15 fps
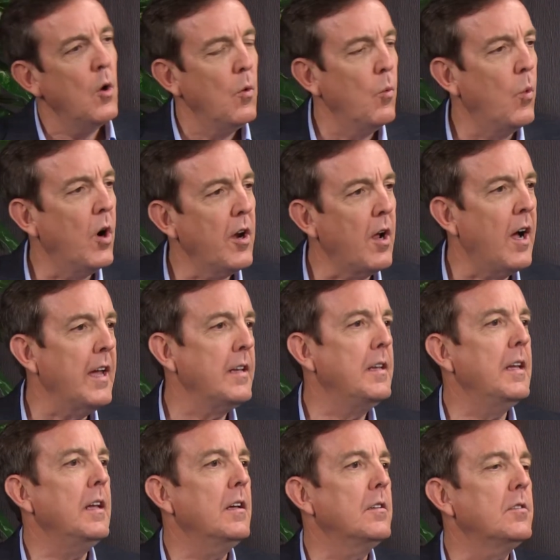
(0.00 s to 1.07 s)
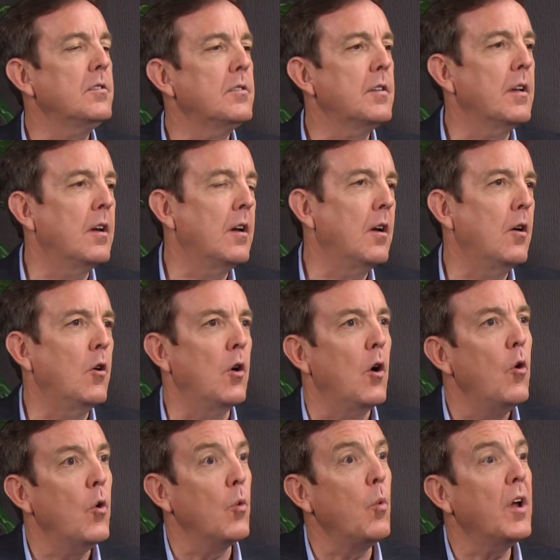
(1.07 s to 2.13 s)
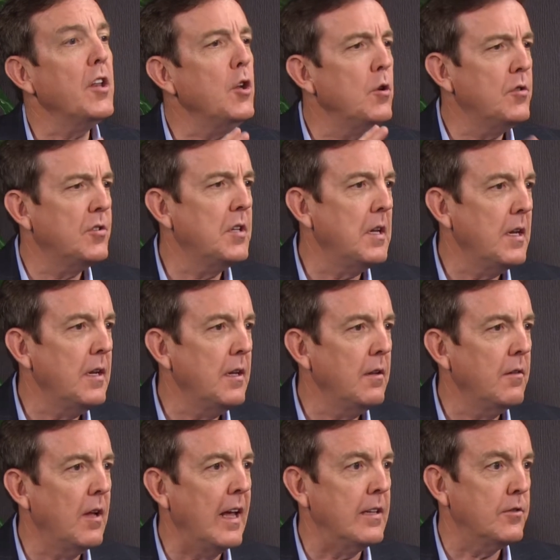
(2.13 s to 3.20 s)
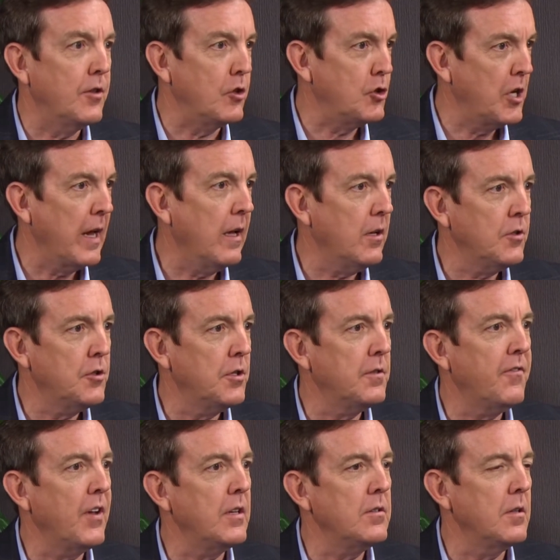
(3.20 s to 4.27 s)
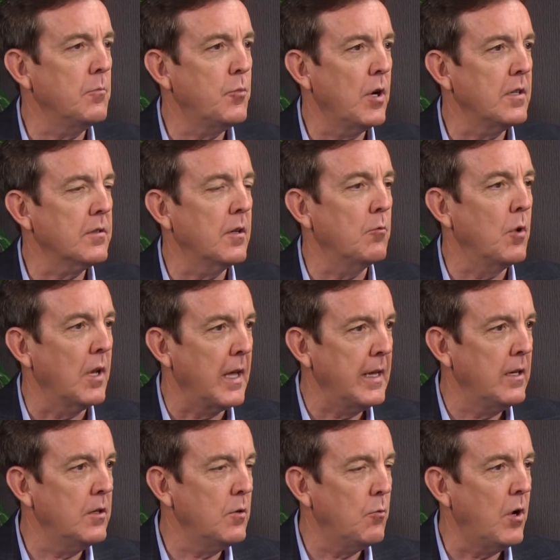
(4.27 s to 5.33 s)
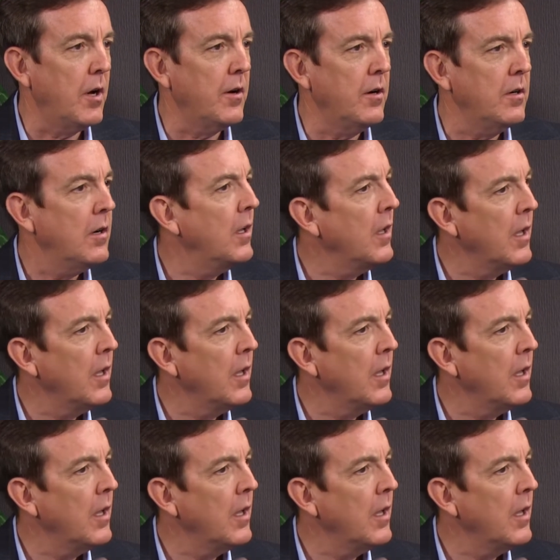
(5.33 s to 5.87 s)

What ideas or what do you see as the challenges facing Prescott related to water,